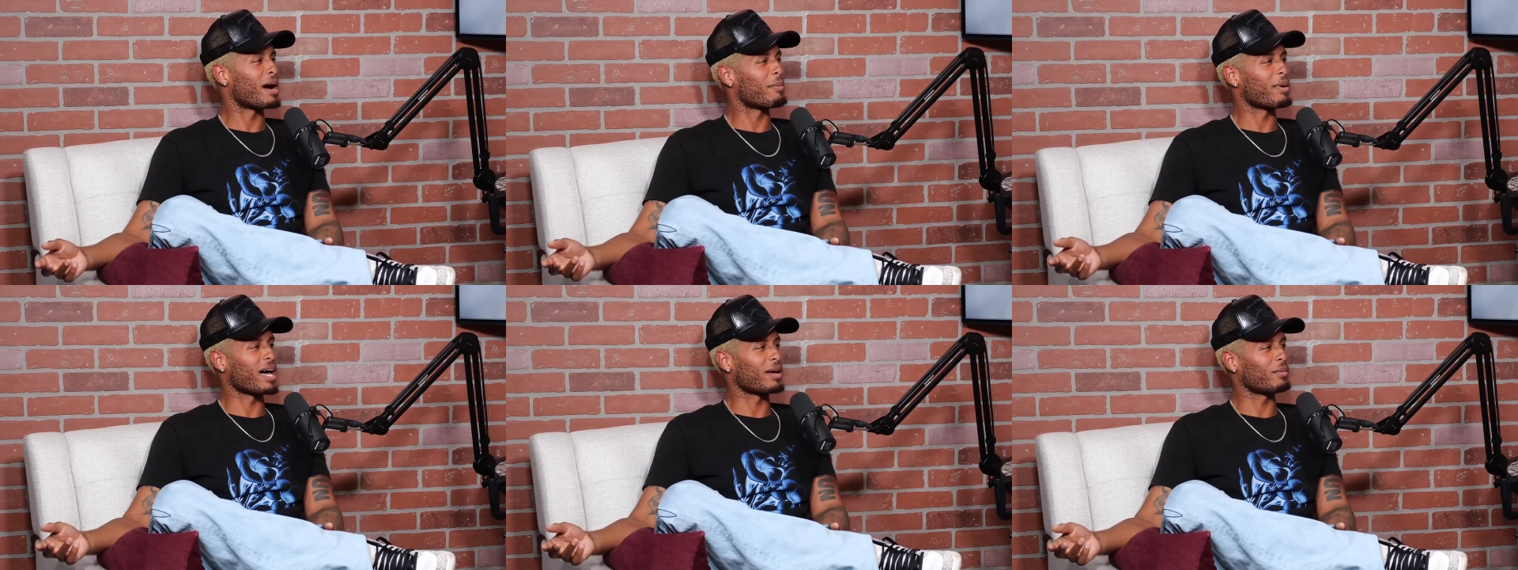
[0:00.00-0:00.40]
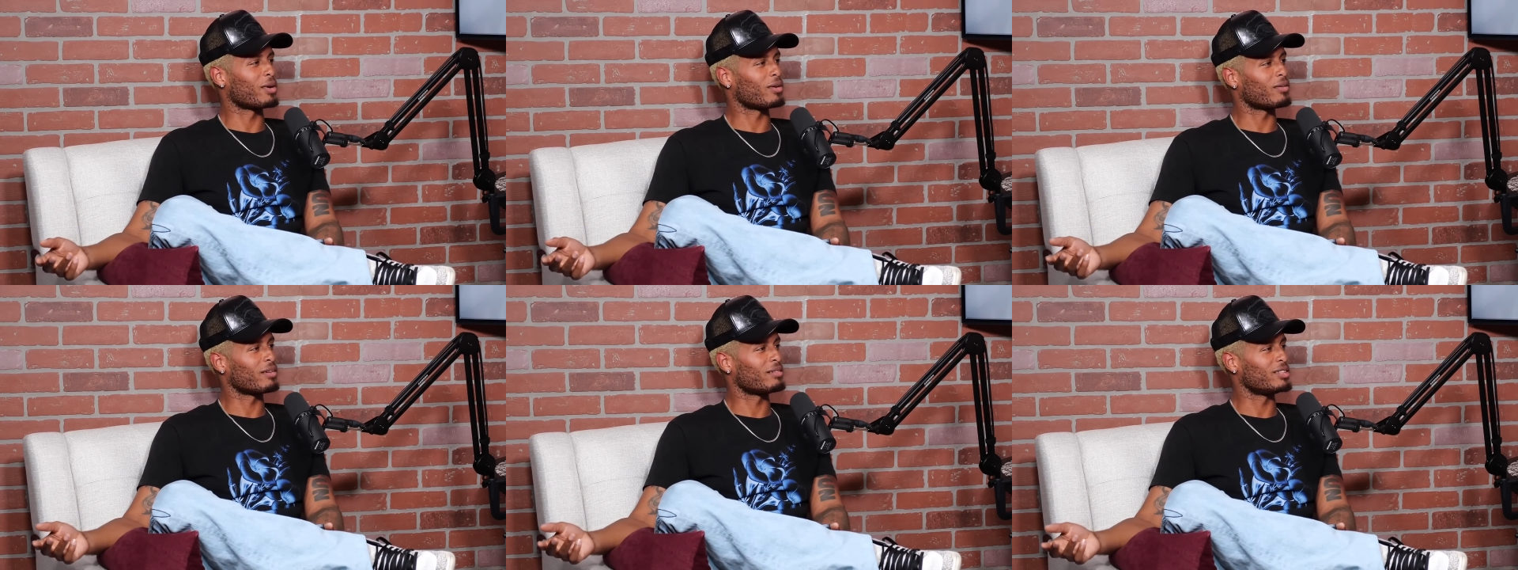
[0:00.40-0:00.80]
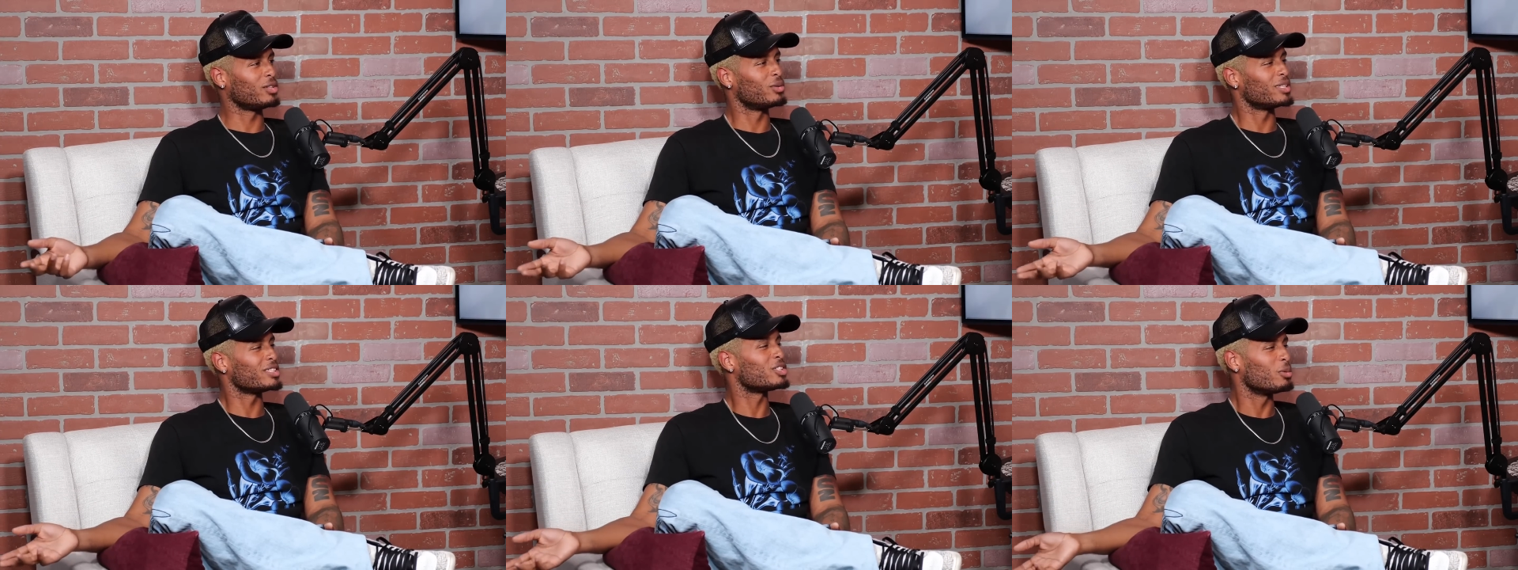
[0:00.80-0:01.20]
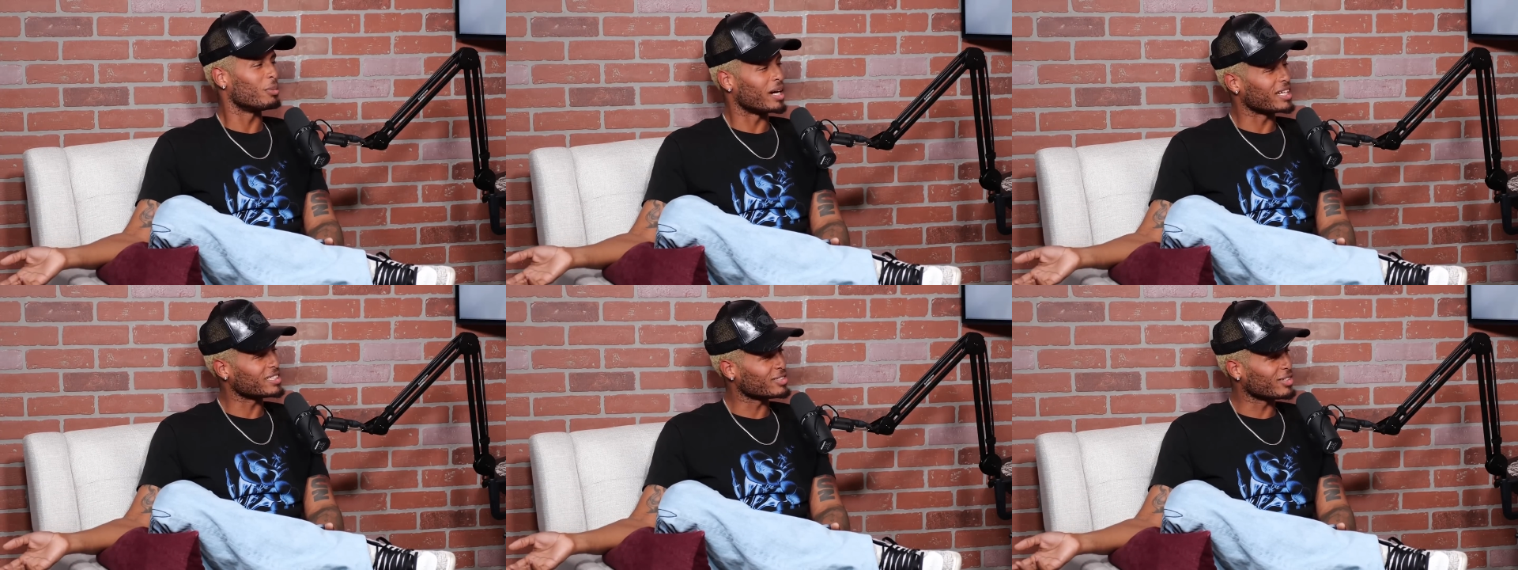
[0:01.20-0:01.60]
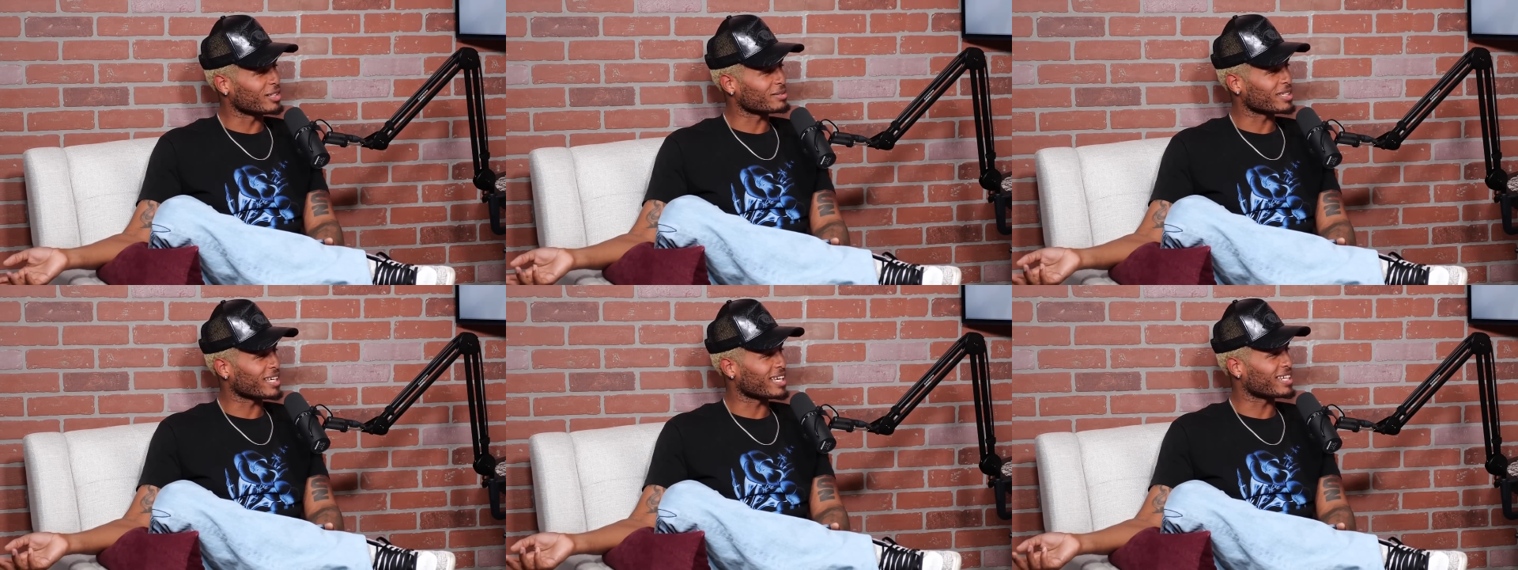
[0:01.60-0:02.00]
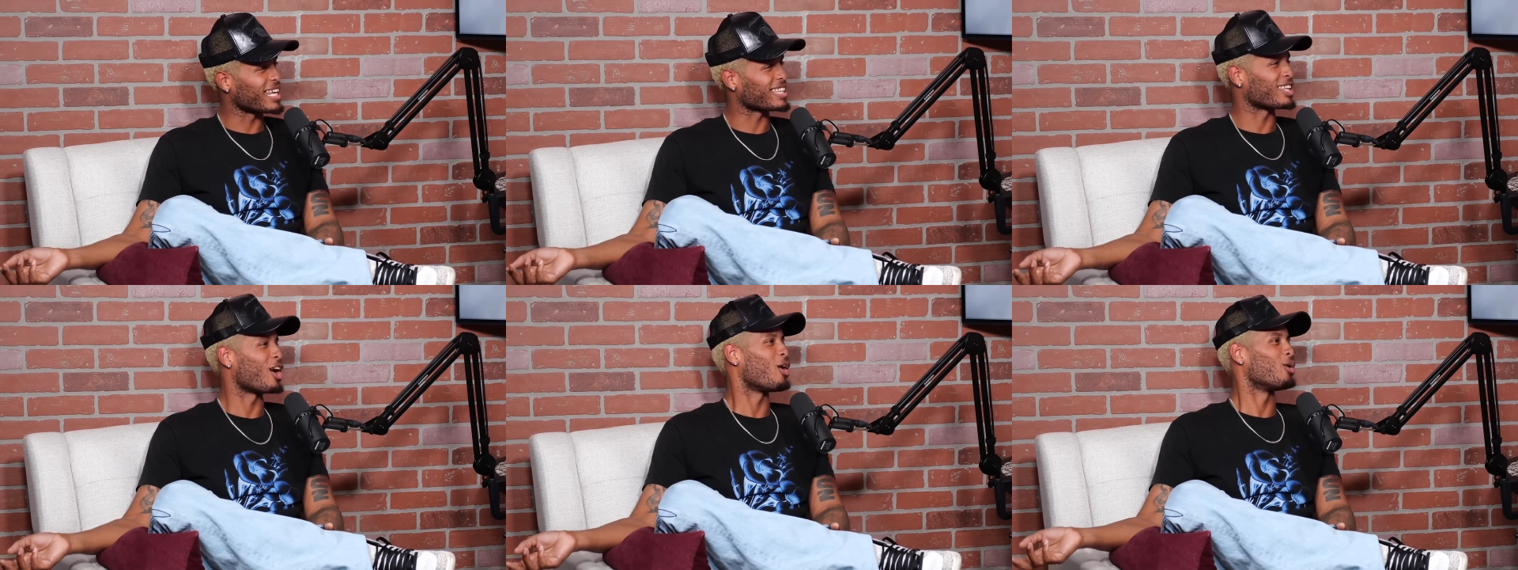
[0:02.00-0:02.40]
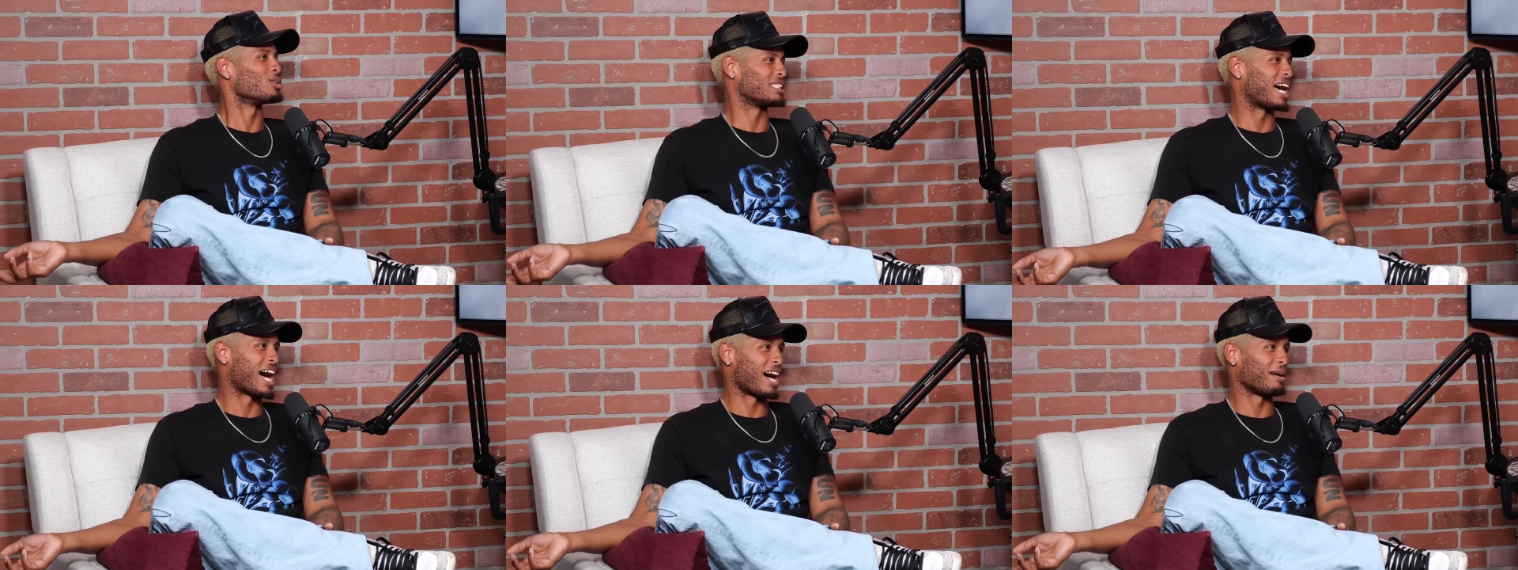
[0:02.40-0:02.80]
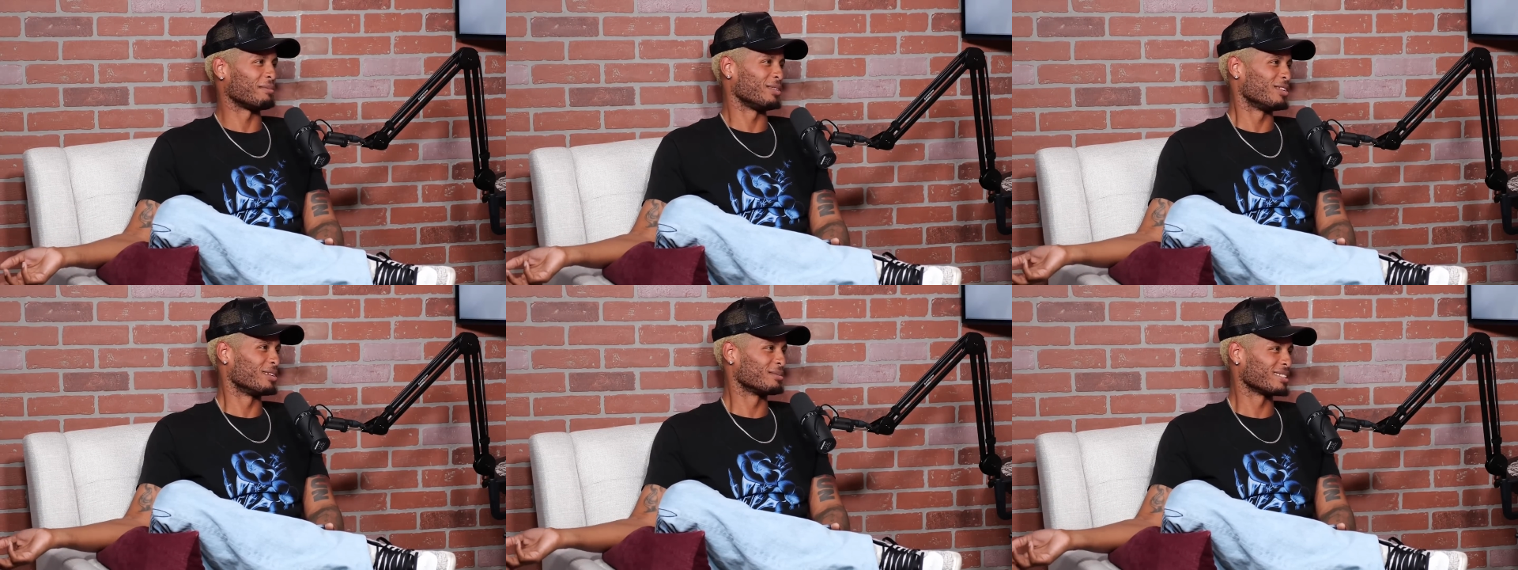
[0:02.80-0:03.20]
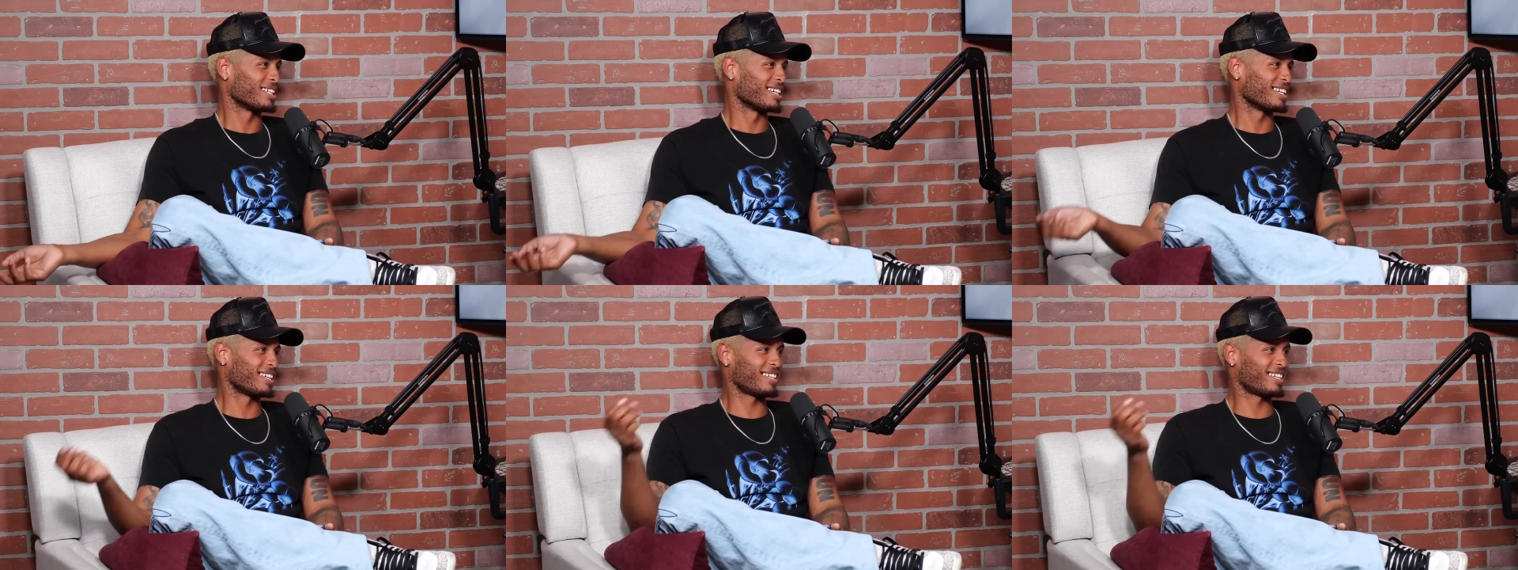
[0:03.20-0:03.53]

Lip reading: I probably won't do it too much. You know what I'm saying? Not the whole time. You know what I'm saying?